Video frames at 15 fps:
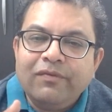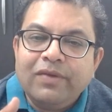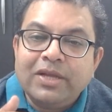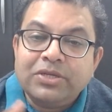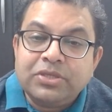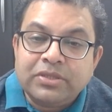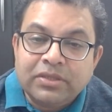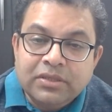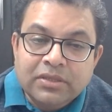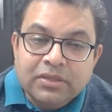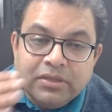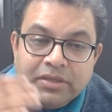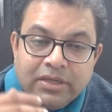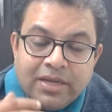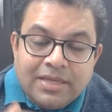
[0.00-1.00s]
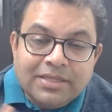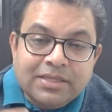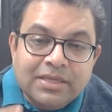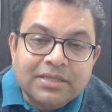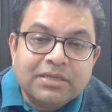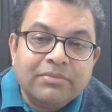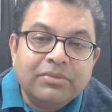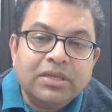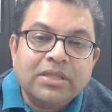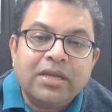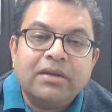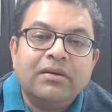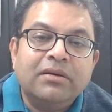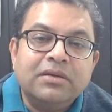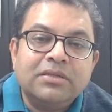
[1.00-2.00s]
reflection did I say something
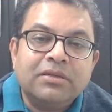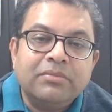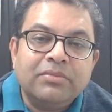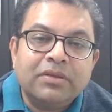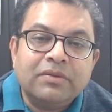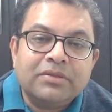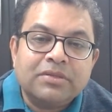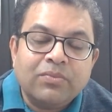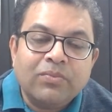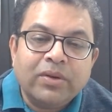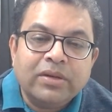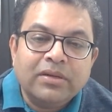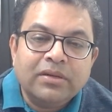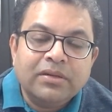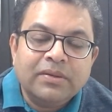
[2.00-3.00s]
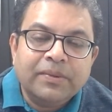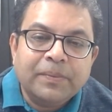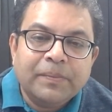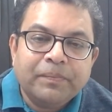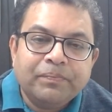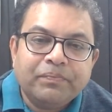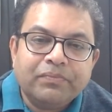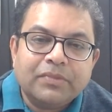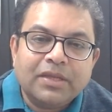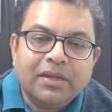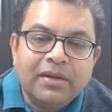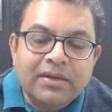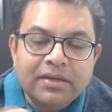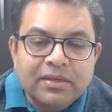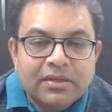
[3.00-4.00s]
that hurt some someone
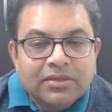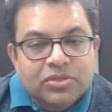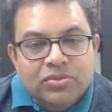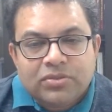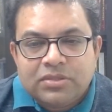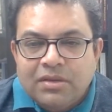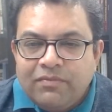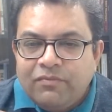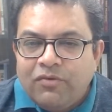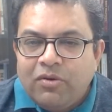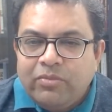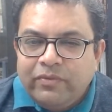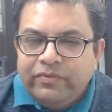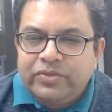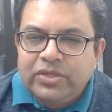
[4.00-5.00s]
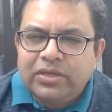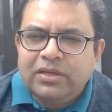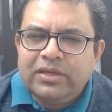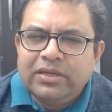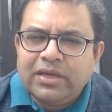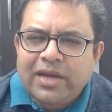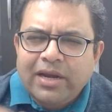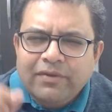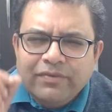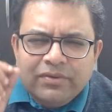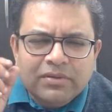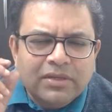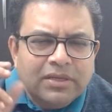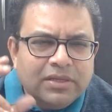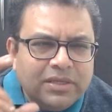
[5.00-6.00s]
right so some form of journaling kind of a
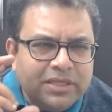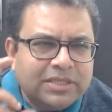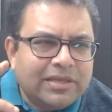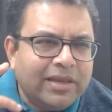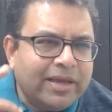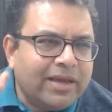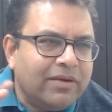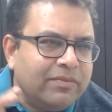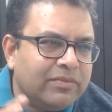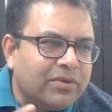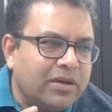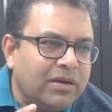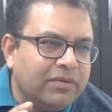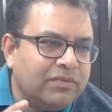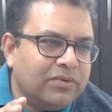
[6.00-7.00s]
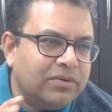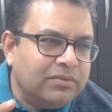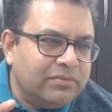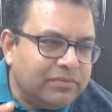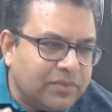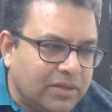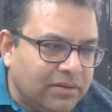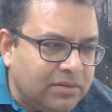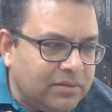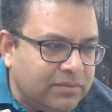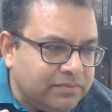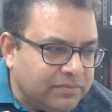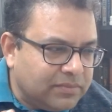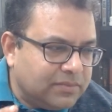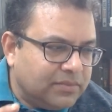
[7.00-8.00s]
it's like a kind of a uh,
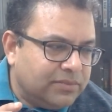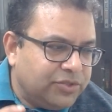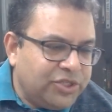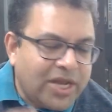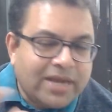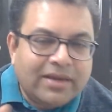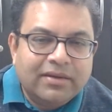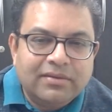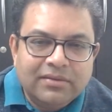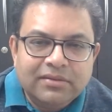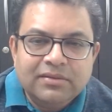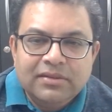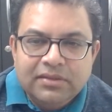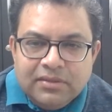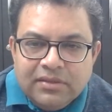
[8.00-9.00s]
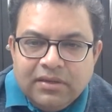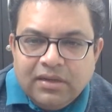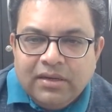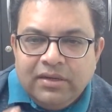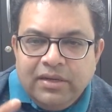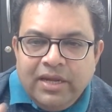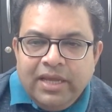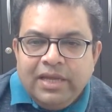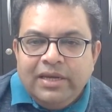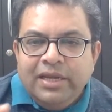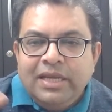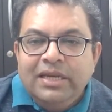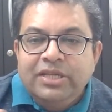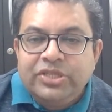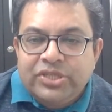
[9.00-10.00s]
check a day,
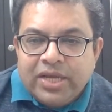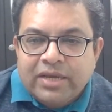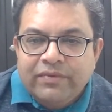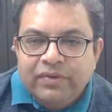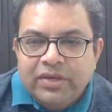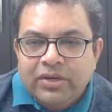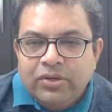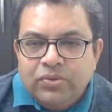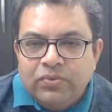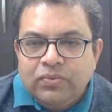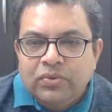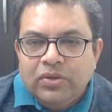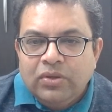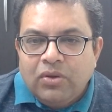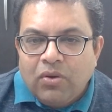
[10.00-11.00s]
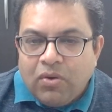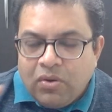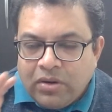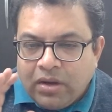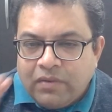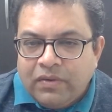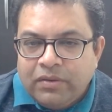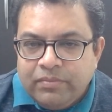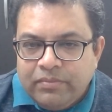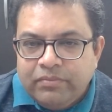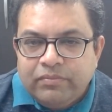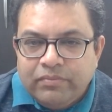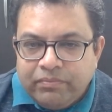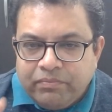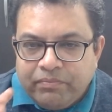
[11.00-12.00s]
daily check we can do on our
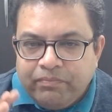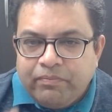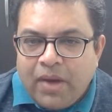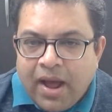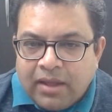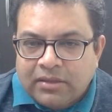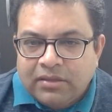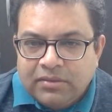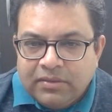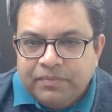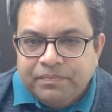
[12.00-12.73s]
path.